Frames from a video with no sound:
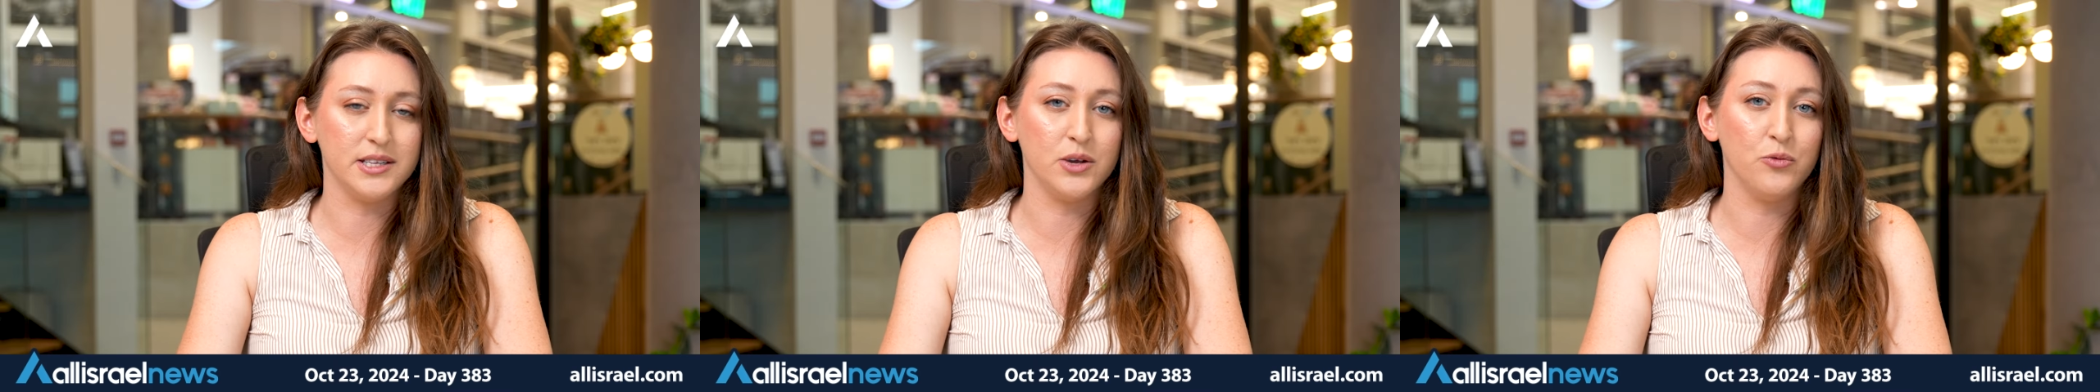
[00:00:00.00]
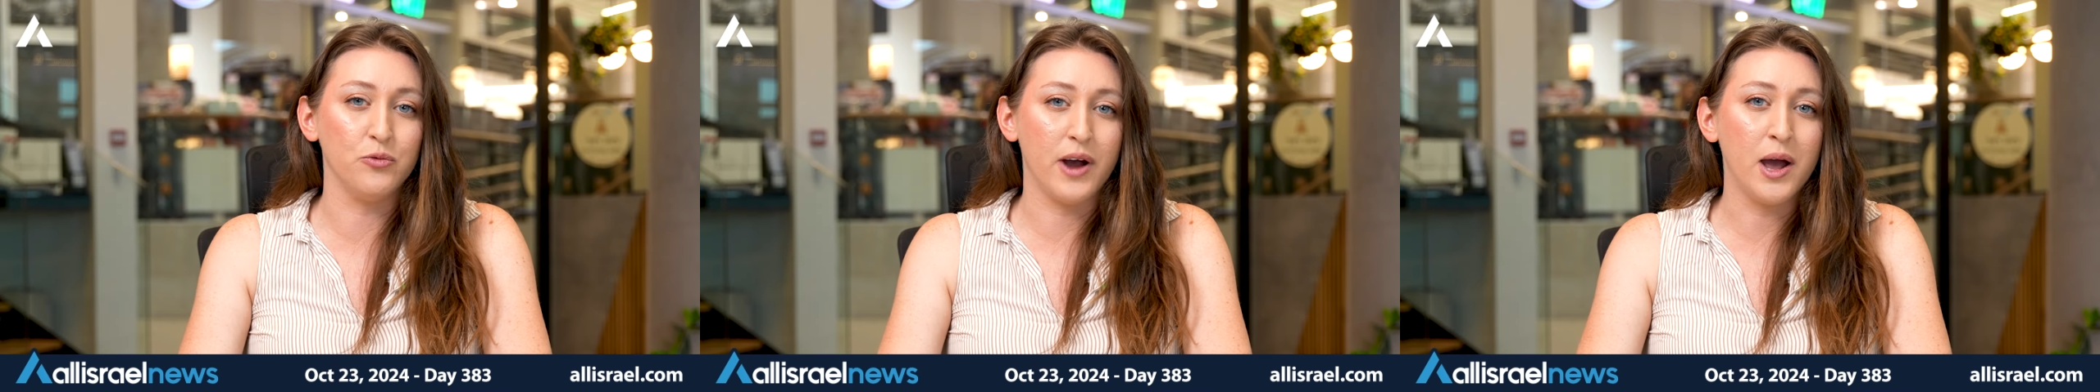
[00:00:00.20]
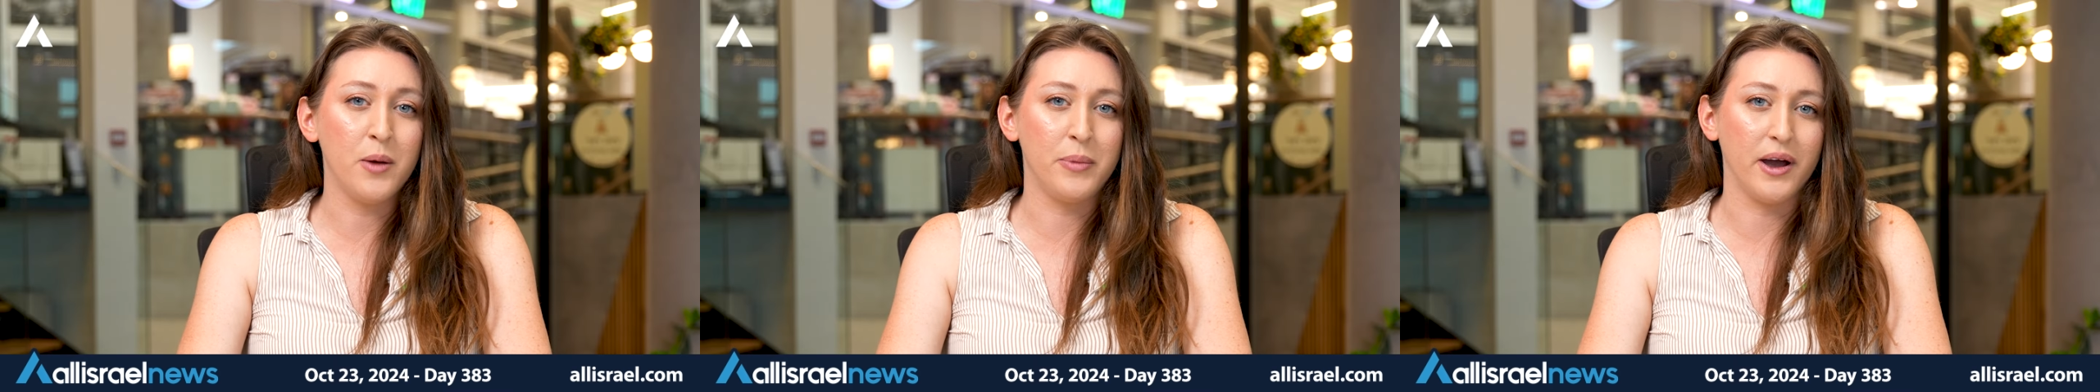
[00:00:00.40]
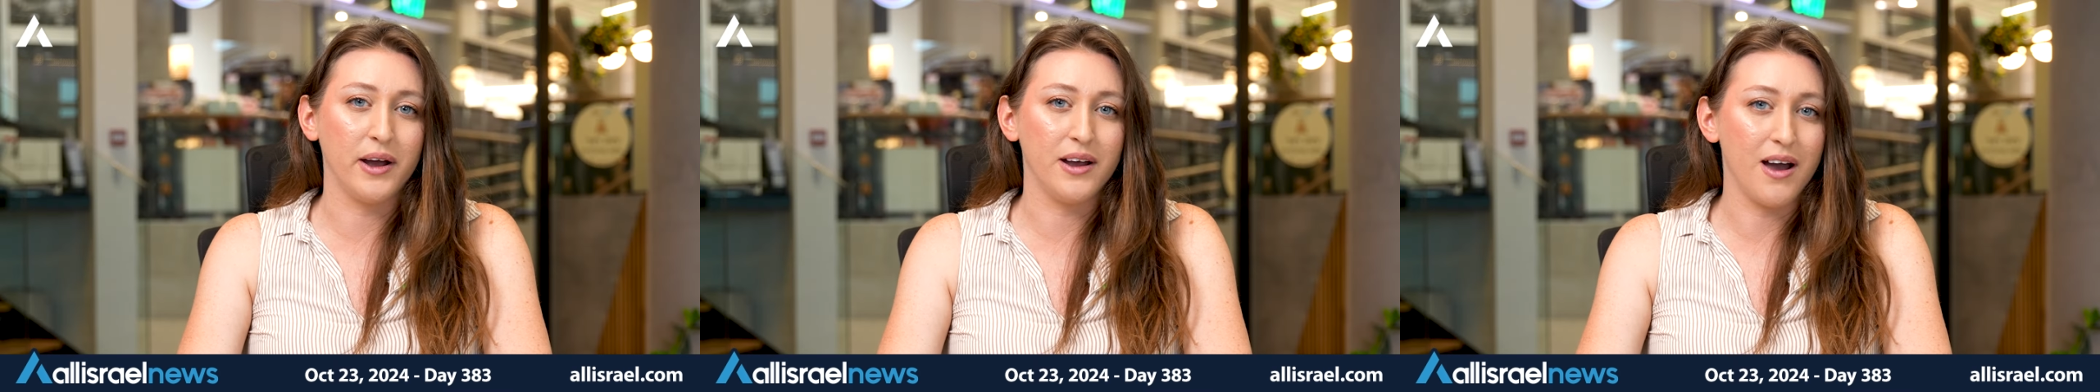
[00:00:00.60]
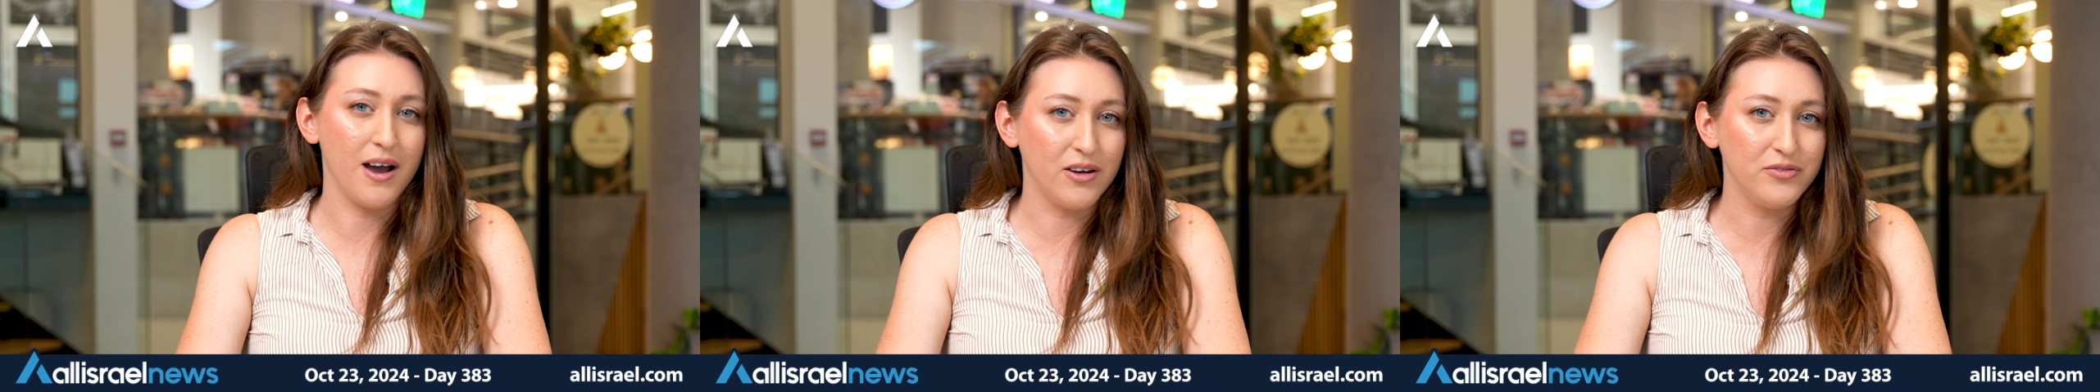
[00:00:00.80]
the
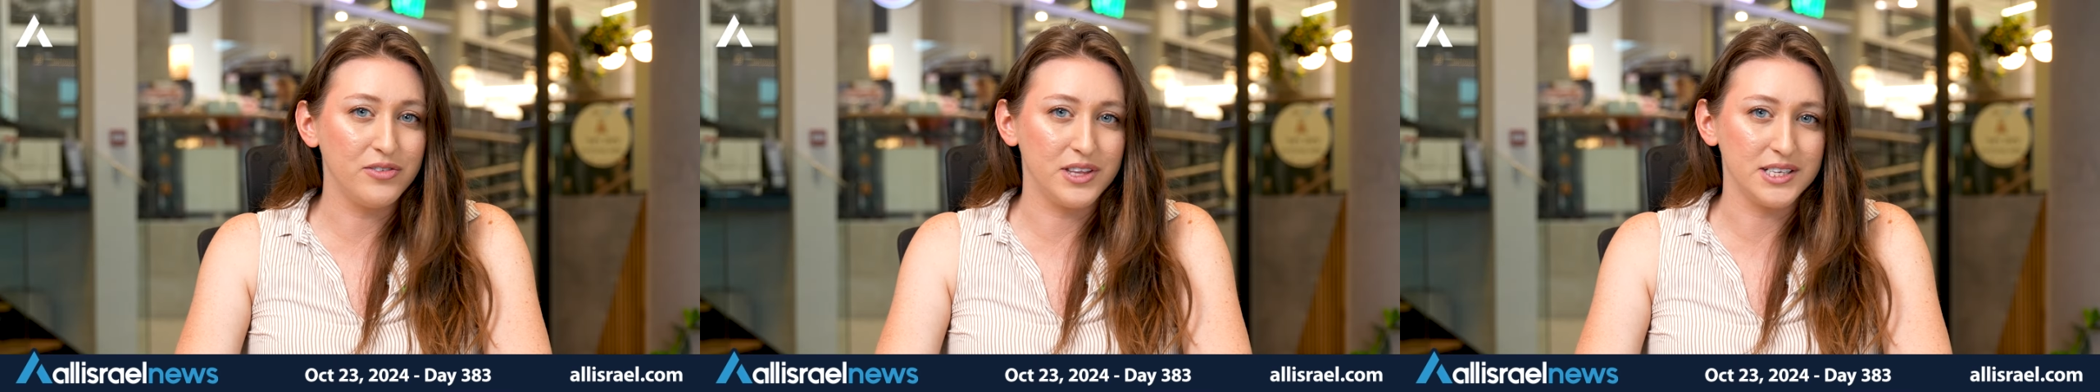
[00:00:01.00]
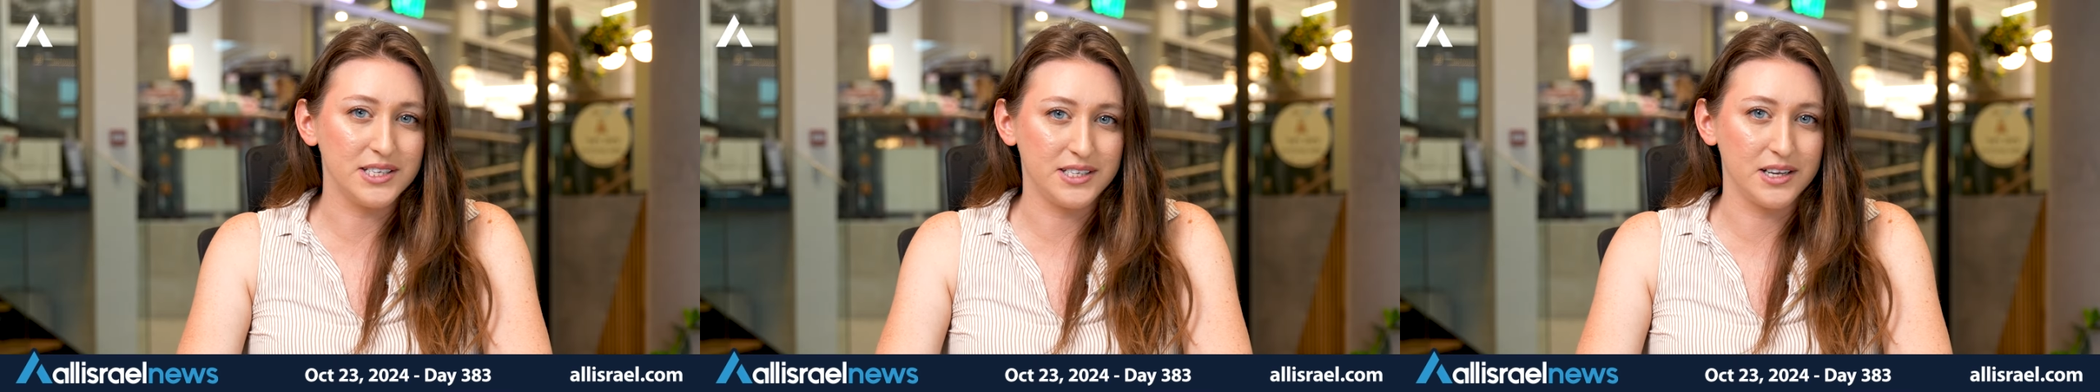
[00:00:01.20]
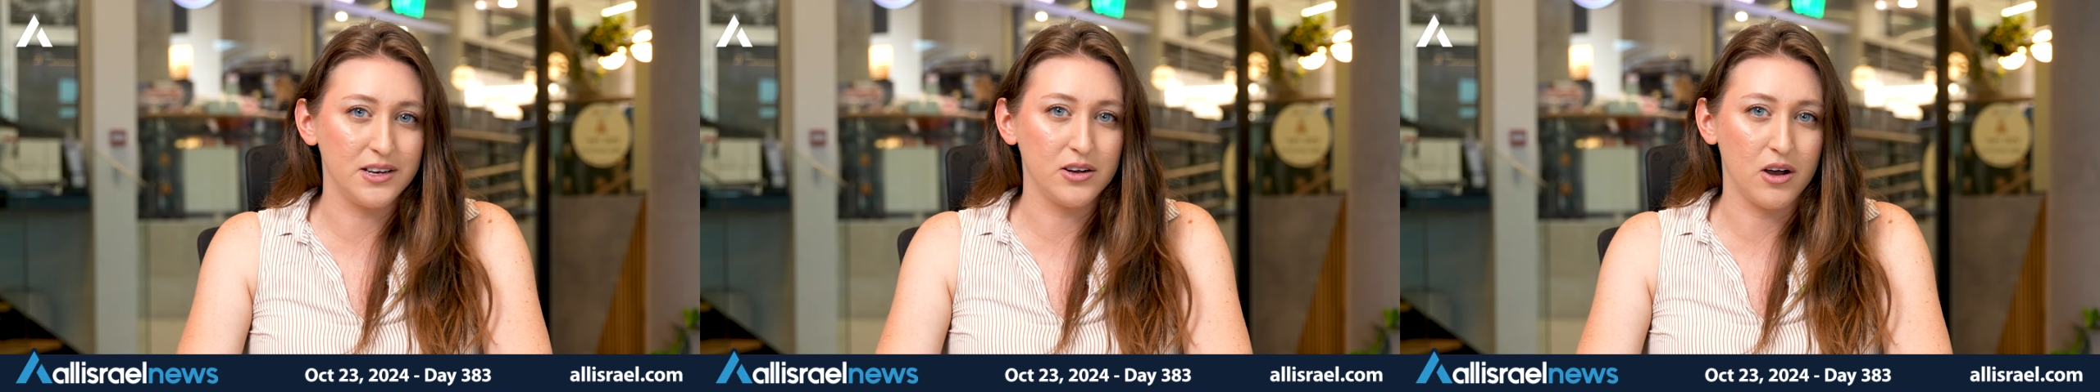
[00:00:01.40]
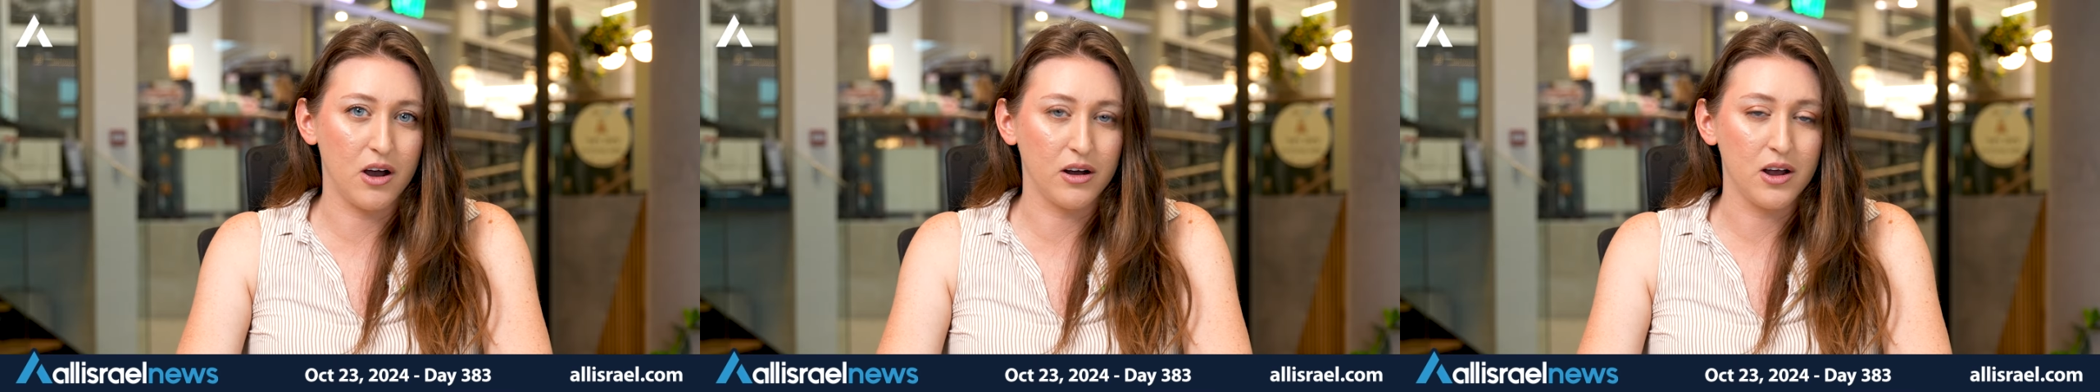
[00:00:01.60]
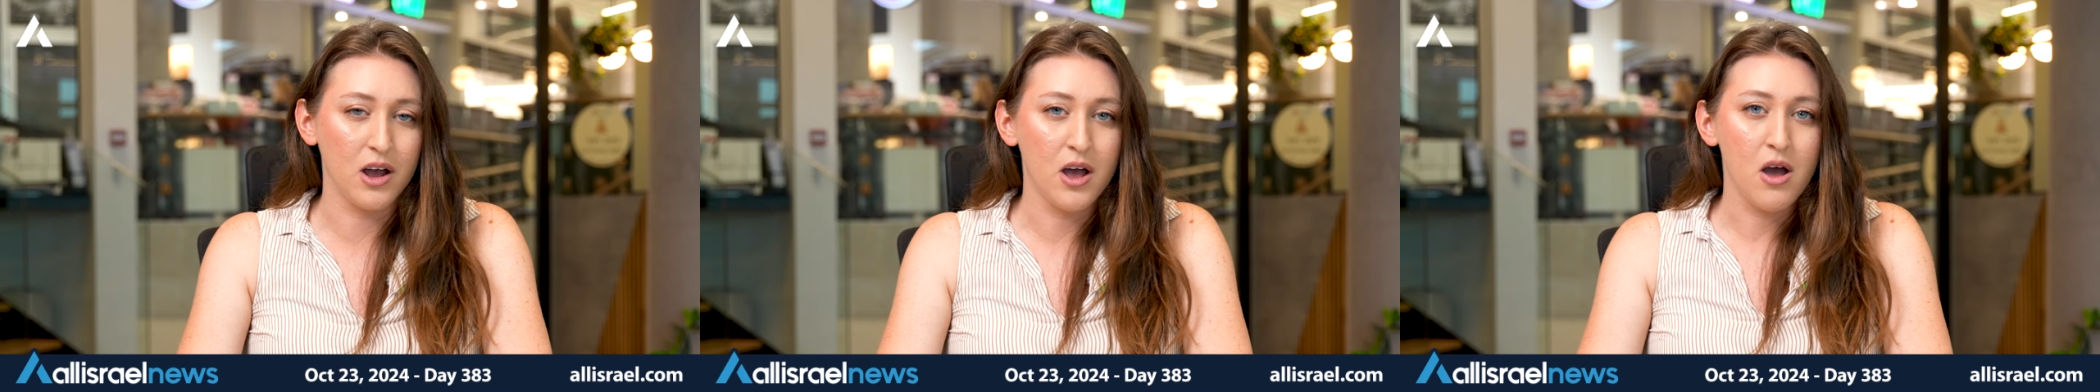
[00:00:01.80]
rabbi of this
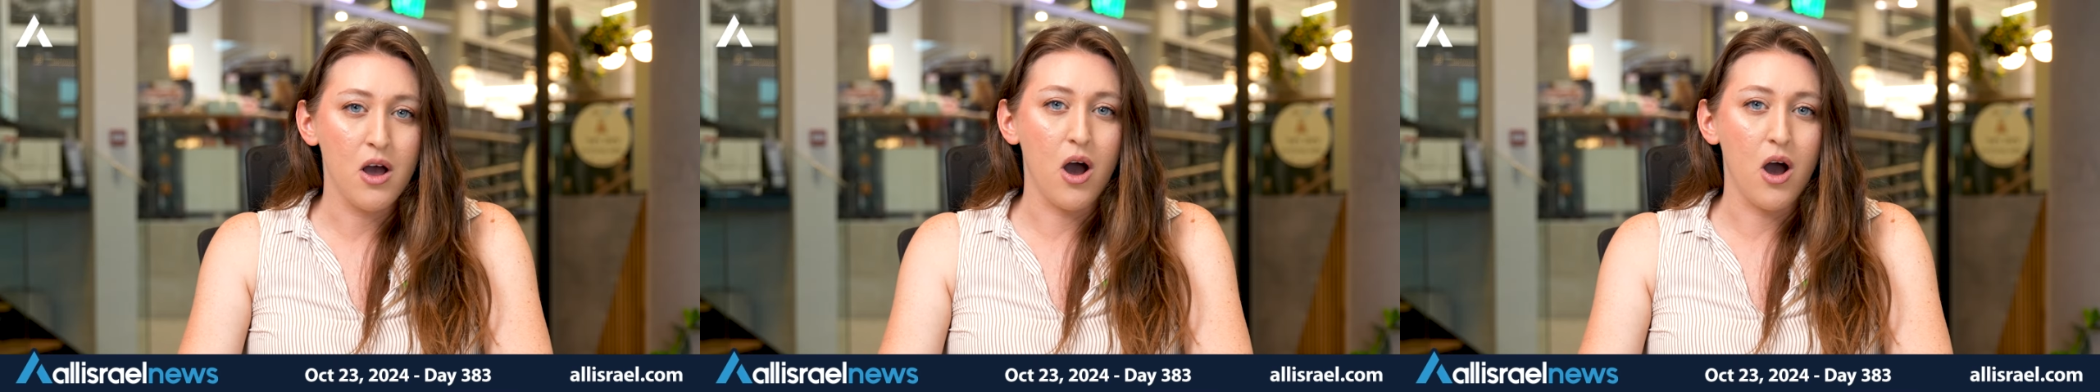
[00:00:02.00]
synagogue